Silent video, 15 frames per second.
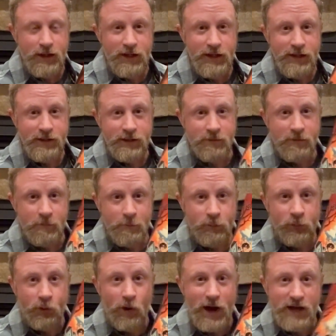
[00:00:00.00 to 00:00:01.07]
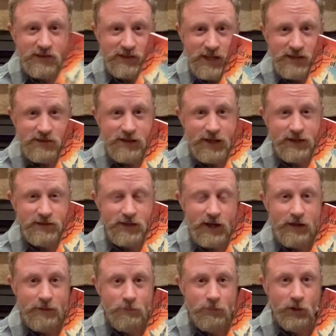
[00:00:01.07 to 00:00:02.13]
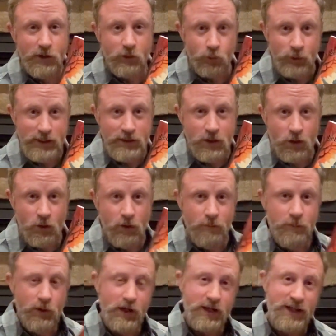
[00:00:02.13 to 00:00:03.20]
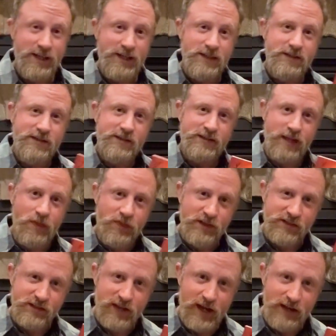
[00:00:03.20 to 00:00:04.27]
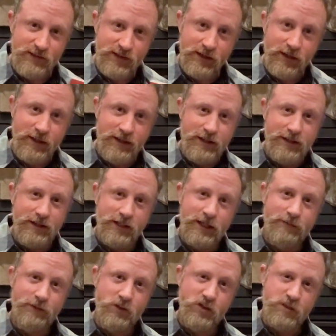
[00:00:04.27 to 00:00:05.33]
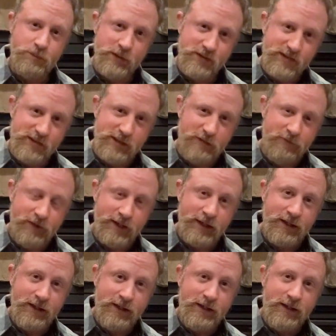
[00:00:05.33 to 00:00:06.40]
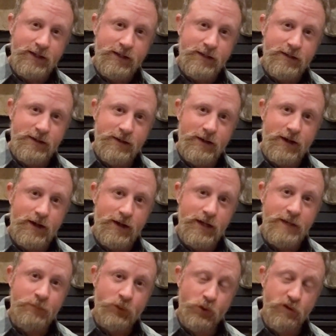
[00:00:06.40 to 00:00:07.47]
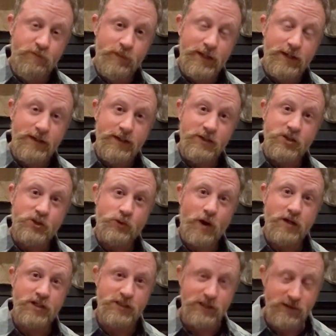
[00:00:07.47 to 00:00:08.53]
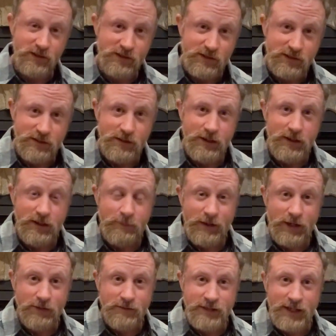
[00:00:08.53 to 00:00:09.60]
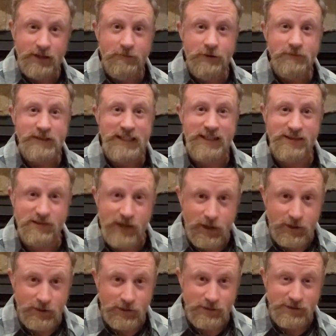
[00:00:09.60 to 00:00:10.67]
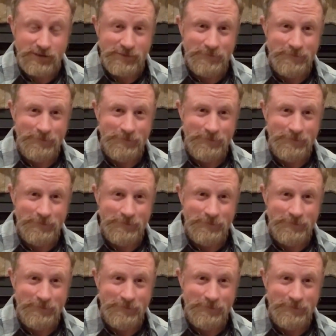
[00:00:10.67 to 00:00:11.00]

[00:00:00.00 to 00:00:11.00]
and it can process that entire book, read the whole book, synthesize it, and give you specific improvement instructions in about 10 to 15 seconds.